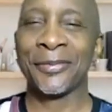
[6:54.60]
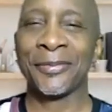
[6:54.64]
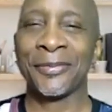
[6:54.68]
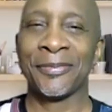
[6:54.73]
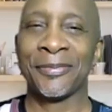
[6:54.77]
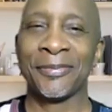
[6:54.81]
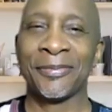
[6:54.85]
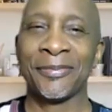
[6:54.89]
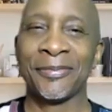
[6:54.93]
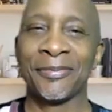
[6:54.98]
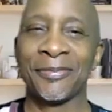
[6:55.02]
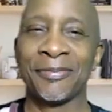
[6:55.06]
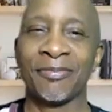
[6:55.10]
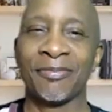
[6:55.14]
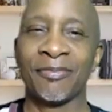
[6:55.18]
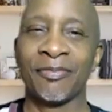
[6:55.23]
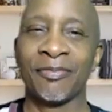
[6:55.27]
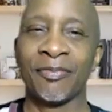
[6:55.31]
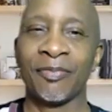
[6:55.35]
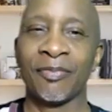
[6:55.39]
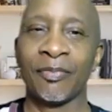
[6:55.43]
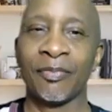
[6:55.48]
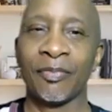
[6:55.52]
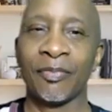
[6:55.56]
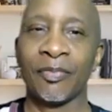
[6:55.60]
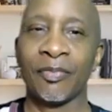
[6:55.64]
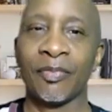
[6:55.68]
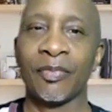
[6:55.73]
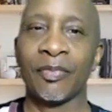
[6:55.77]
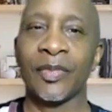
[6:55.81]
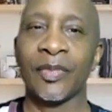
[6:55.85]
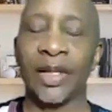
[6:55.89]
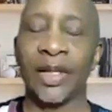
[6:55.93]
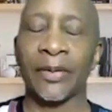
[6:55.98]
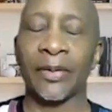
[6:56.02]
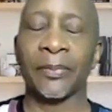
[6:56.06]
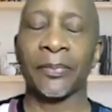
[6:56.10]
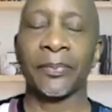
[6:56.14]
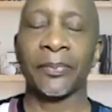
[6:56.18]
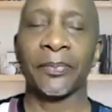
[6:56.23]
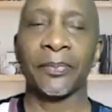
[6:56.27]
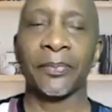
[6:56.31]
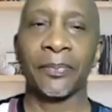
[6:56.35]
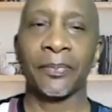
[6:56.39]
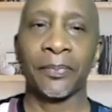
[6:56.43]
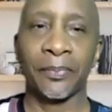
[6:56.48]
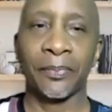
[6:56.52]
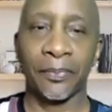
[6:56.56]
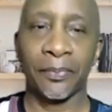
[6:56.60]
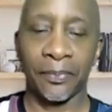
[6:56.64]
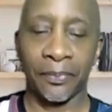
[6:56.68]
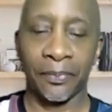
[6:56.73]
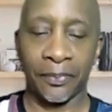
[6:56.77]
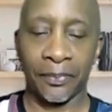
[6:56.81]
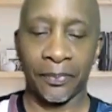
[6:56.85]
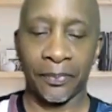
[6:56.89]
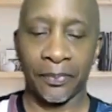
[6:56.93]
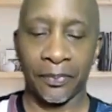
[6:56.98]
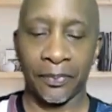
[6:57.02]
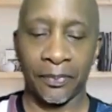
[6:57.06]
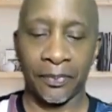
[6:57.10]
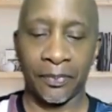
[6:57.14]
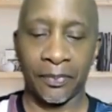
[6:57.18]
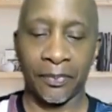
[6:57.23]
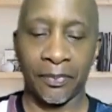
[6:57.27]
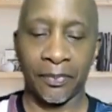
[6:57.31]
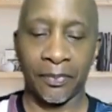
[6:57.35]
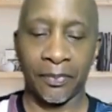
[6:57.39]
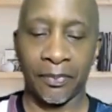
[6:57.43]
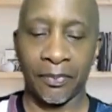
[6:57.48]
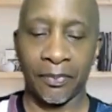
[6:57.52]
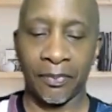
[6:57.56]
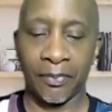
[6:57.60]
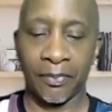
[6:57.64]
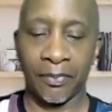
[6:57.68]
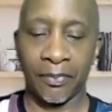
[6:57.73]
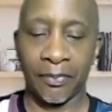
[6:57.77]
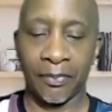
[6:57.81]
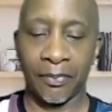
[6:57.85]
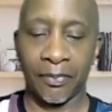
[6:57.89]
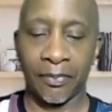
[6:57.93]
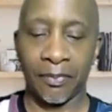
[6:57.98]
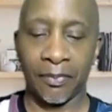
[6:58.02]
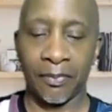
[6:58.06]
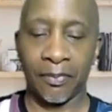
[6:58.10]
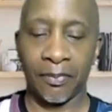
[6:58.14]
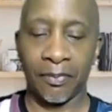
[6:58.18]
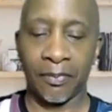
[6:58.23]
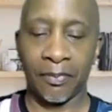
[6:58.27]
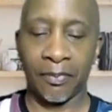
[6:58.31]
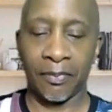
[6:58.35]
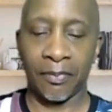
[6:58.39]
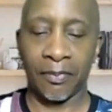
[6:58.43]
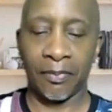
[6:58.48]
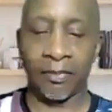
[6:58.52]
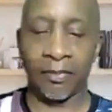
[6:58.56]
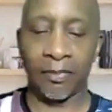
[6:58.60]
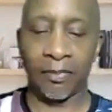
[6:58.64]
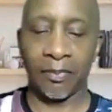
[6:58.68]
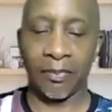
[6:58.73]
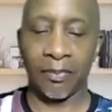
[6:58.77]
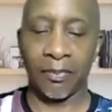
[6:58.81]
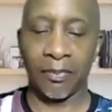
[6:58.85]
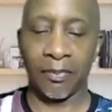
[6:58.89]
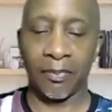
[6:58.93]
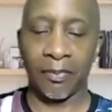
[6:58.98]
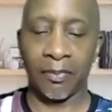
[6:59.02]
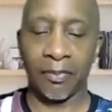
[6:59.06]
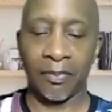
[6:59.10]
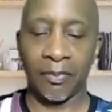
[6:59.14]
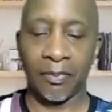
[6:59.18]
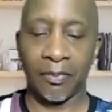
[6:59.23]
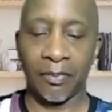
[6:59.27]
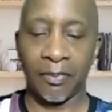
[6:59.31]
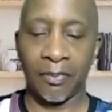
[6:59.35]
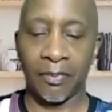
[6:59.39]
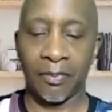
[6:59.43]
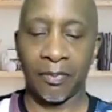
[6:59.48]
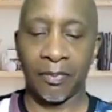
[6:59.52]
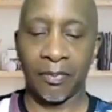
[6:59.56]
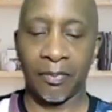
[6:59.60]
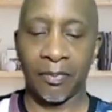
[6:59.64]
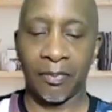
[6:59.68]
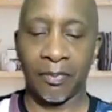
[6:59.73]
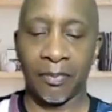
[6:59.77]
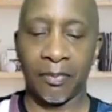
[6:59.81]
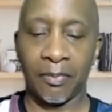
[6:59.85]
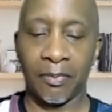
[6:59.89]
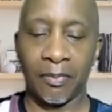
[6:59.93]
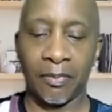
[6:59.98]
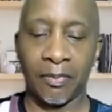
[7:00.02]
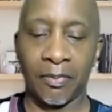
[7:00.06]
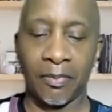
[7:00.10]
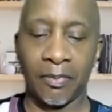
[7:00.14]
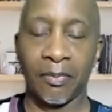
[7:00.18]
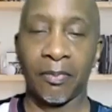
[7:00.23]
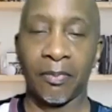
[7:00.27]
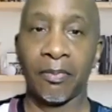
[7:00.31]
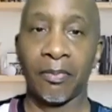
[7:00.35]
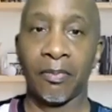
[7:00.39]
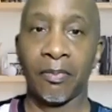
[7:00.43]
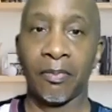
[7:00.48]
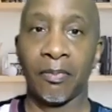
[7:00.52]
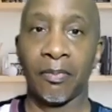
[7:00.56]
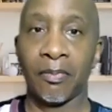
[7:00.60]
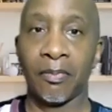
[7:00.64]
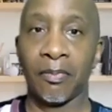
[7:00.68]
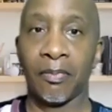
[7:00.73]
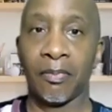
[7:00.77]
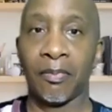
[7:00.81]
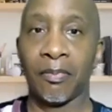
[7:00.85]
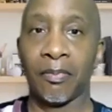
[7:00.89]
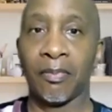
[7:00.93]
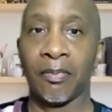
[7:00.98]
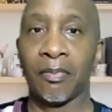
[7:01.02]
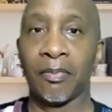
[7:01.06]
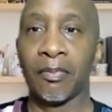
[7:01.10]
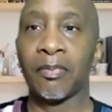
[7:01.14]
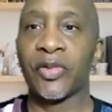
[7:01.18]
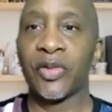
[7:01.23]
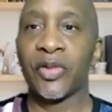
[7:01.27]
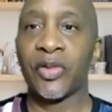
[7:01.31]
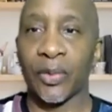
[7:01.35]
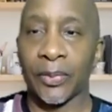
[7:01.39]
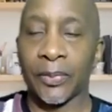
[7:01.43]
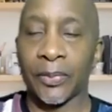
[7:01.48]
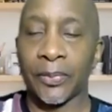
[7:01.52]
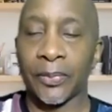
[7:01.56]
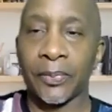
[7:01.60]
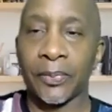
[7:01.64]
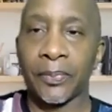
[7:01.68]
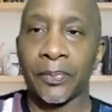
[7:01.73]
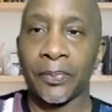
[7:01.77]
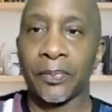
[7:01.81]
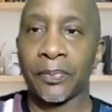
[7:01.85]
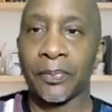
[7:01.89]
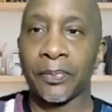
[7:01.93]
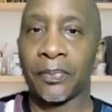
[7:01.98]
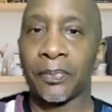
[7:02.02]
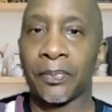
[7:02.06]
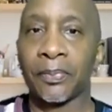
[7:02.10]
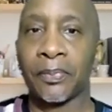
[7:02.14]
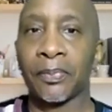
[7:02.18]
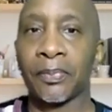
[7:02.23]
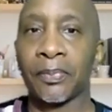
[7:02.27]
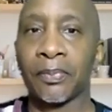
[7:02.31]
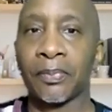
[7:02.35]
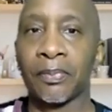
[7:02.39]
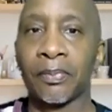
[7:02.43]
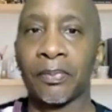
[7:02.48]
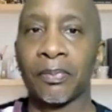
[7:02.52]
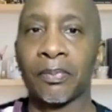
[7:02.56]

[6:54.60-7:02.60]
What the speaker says: [no speech]